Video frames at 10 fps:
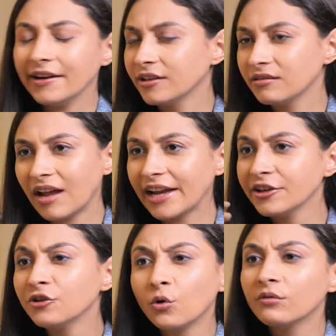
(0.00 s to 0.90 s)

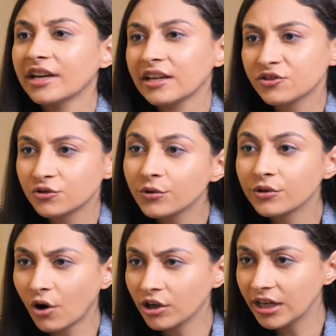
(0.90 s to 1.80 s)
didn't know where I
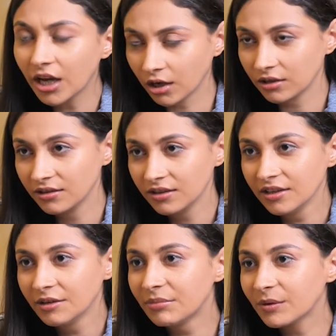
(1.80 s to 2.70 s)
stood on luck.
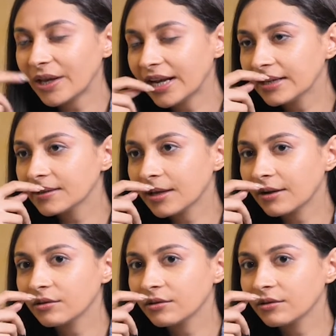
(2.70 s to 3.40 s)
But when I